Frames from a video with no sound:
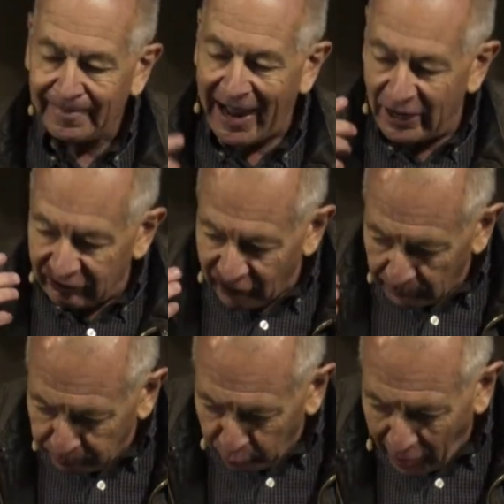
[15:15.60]
out of our
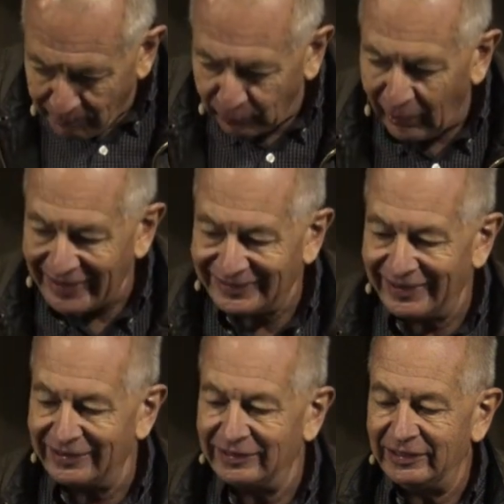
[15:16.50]
proper
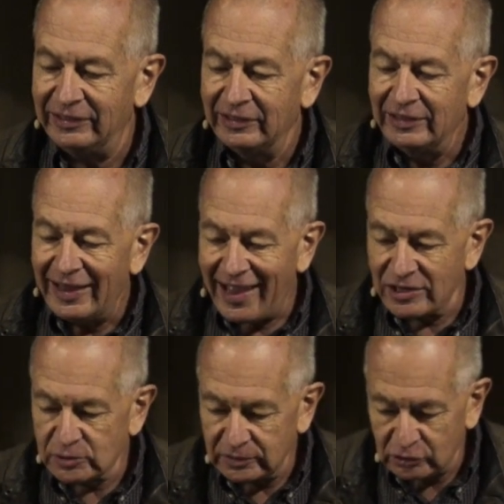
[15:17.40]
identity
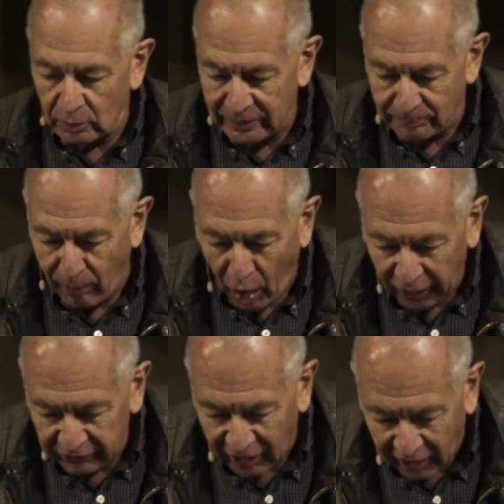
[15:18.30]
as to be
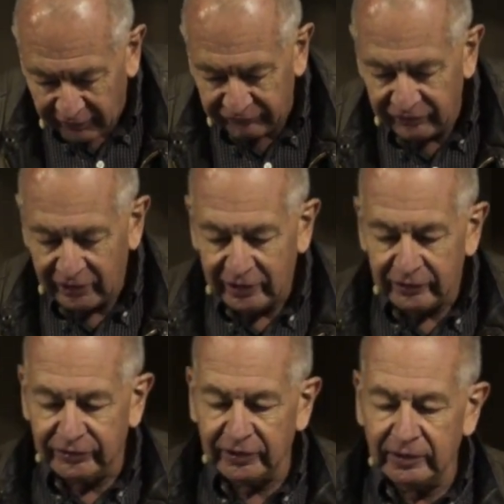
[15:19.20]
part of
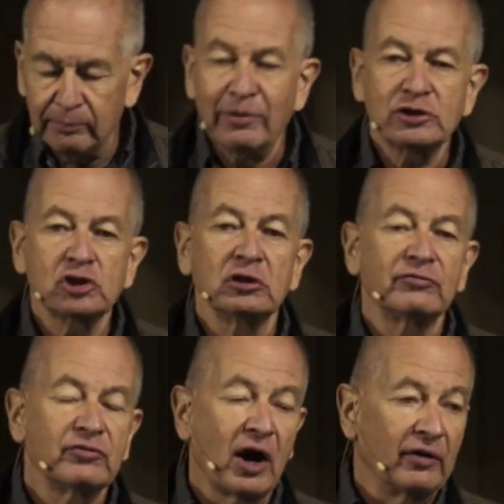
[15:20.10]
the mission
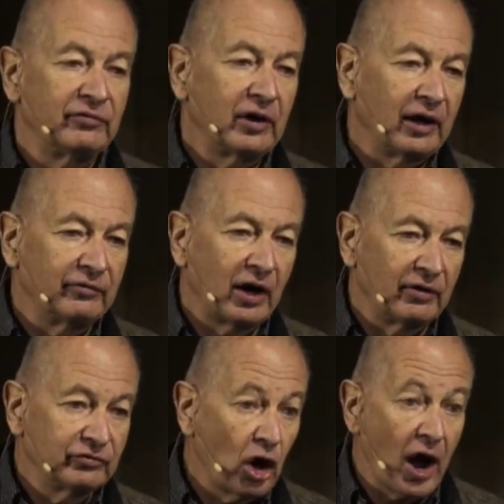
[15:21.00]

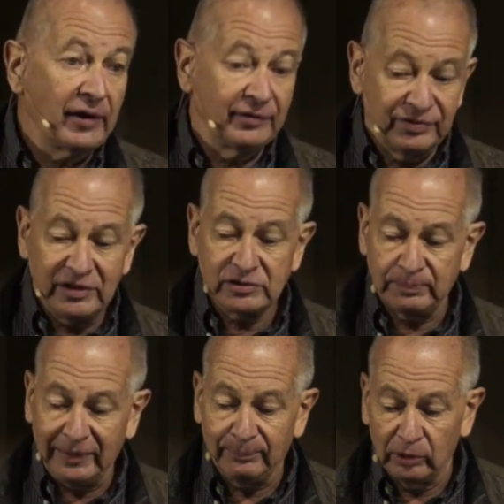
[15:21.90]
of God. And these
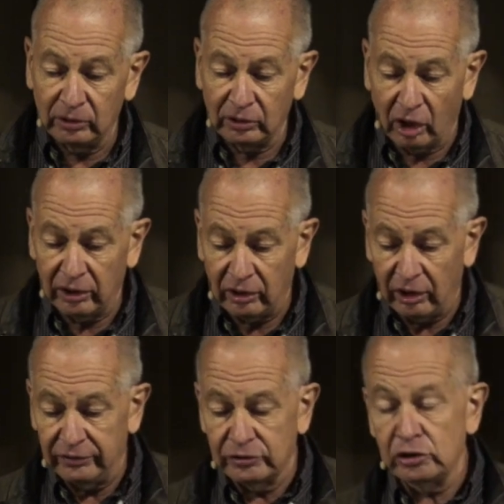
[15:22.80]
people
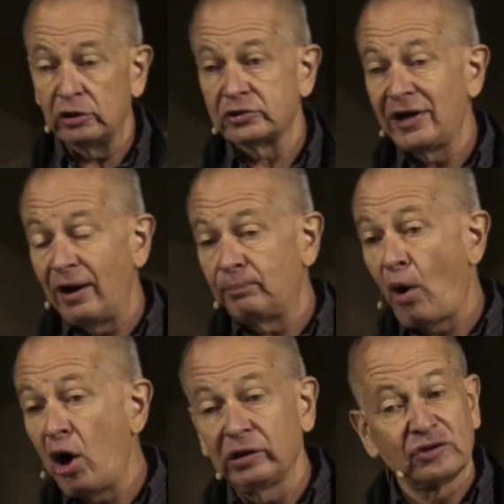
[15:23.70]
are the church. Now,
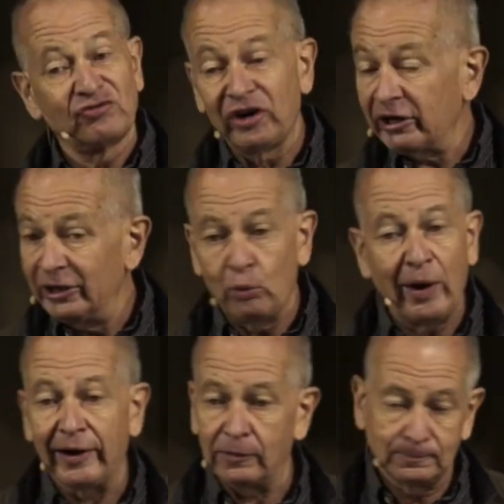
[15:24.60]
Paul is very aware